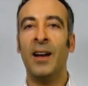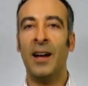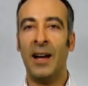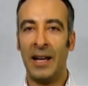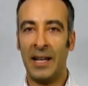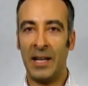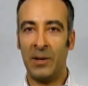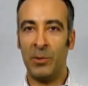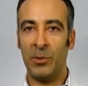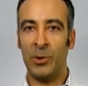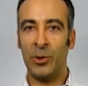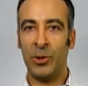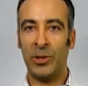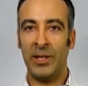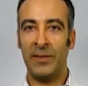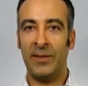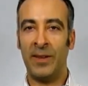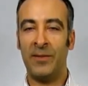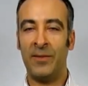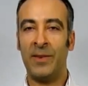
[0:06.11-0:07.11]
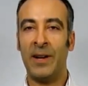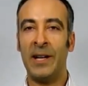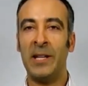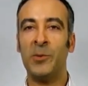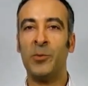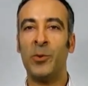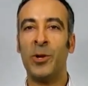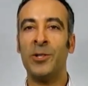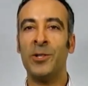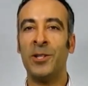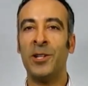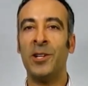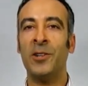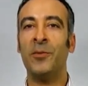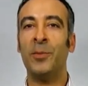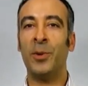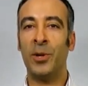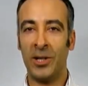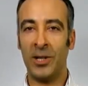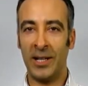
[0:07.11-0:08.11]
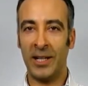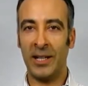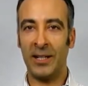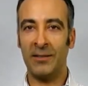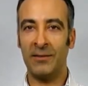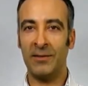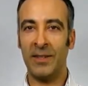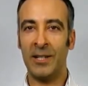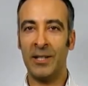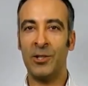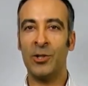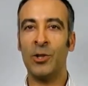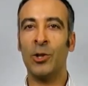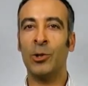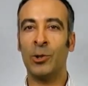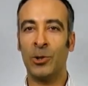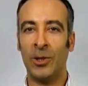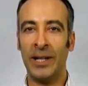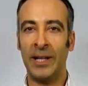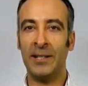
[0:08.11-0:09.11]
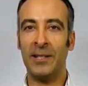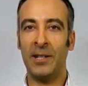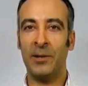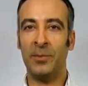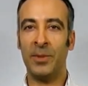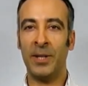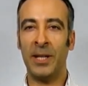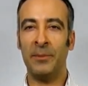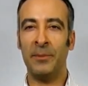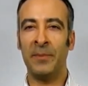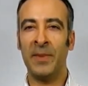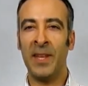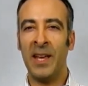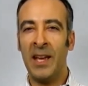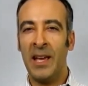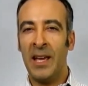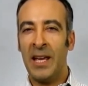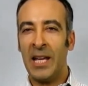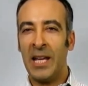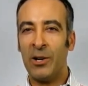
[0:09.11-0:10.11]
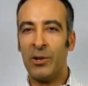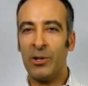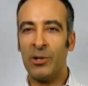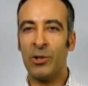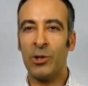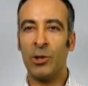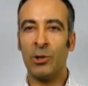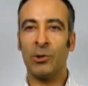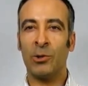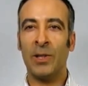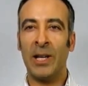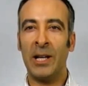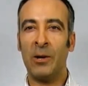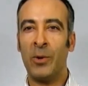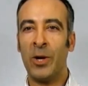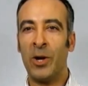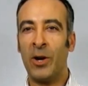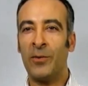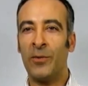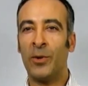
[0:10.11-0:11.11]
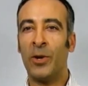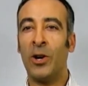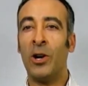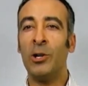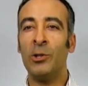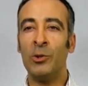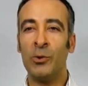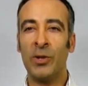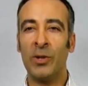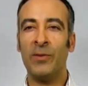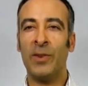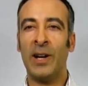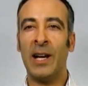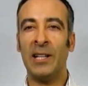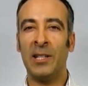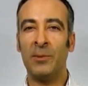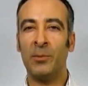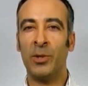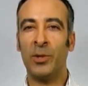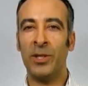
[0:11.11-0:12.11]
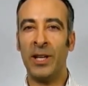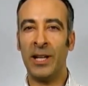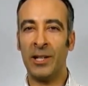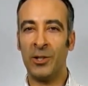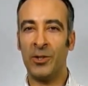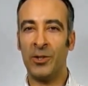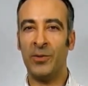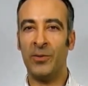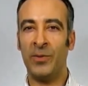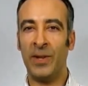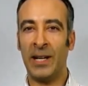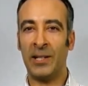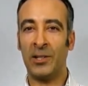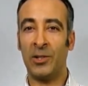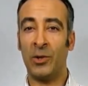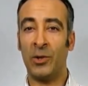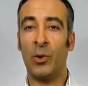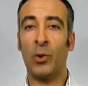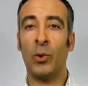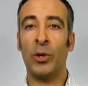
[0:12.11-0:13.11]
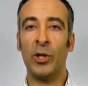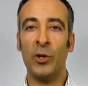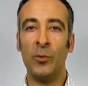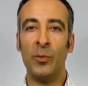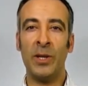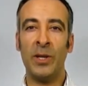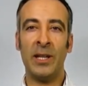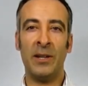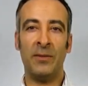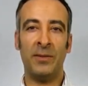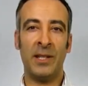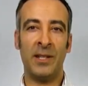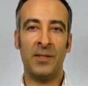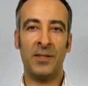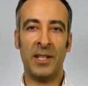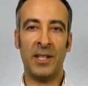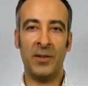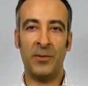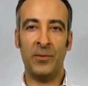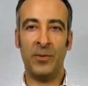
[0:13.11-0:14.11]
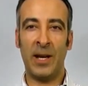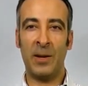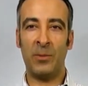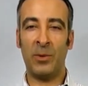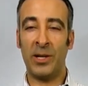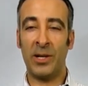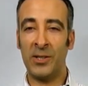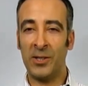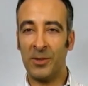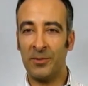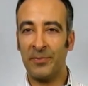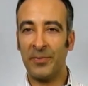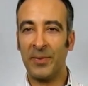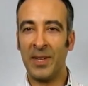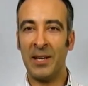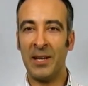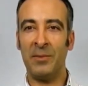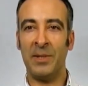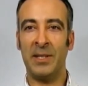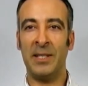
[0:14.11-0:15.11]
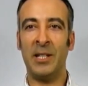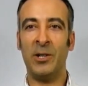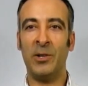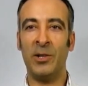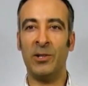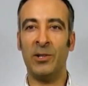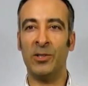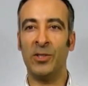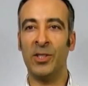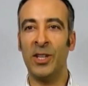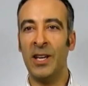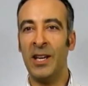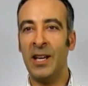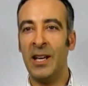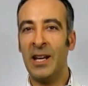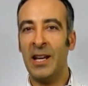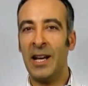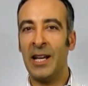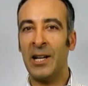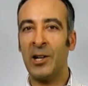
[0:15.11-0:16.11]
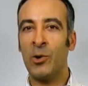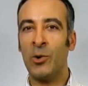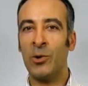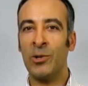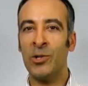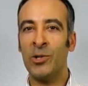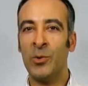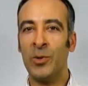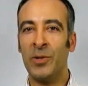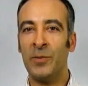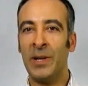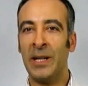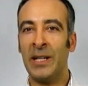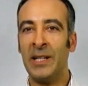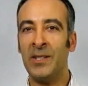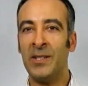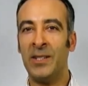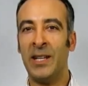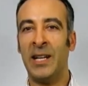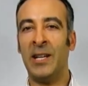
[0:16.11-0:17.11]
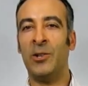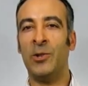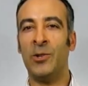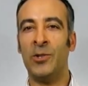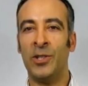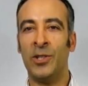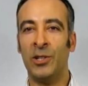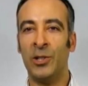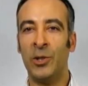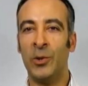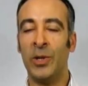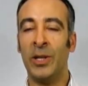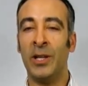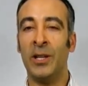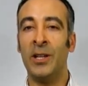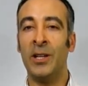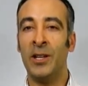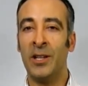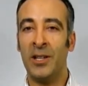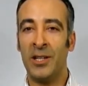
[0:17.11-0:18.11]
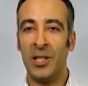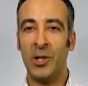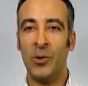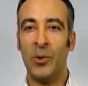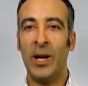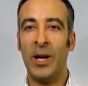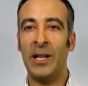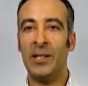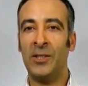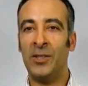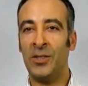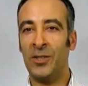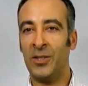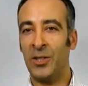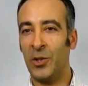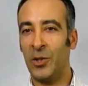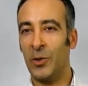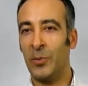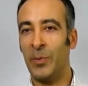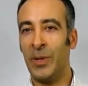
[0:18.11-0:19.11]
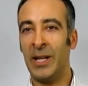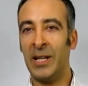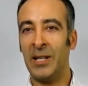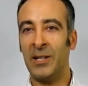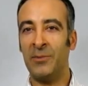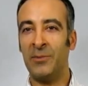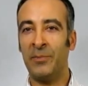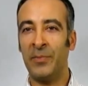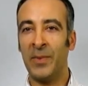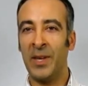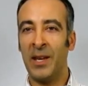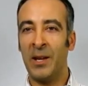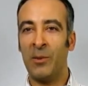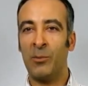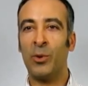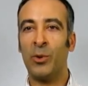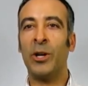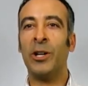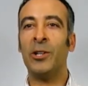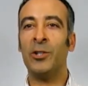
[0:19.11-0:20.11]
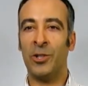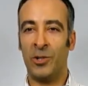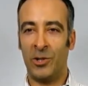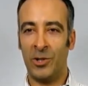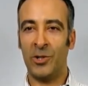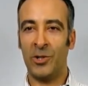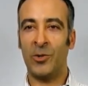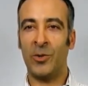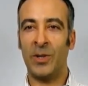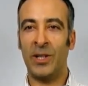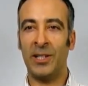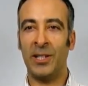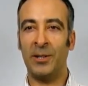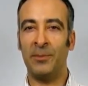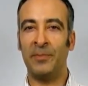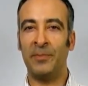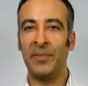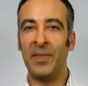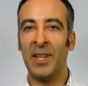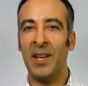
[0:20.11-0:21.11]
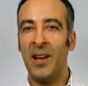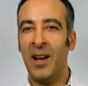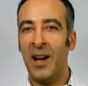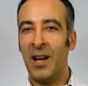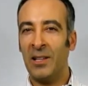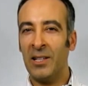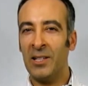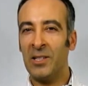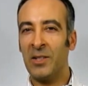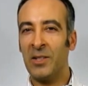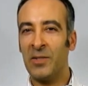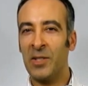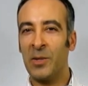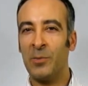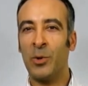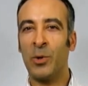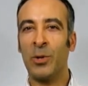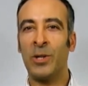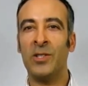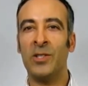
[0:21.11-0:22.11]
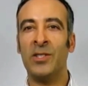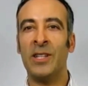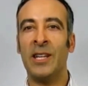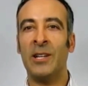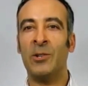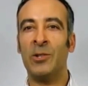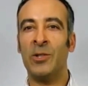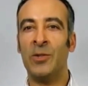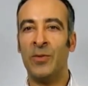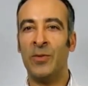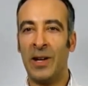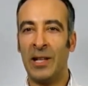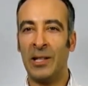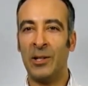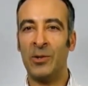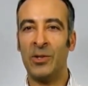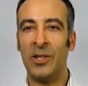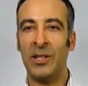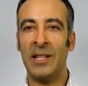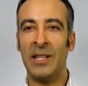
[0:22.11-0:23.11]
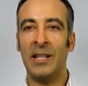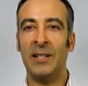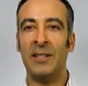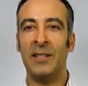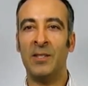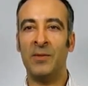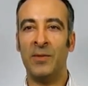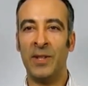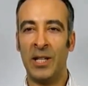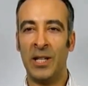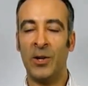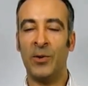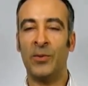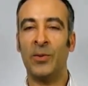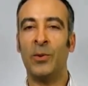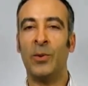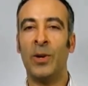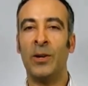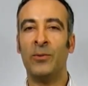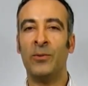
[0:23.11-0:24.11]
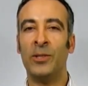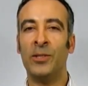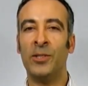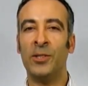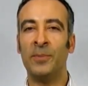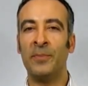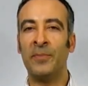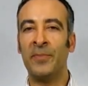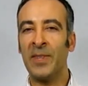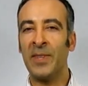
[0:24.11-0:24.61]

Hi, I'm Moshe Levy, Vice President of Marketing at Solar Light Company. Here at Solar Light, we offer ultraviolet protection factor, or UPF, testing of fabrics and materials in accordance with many standards, including US, European, British, and Australian. A list of supported standards follows at the end of this video for reference.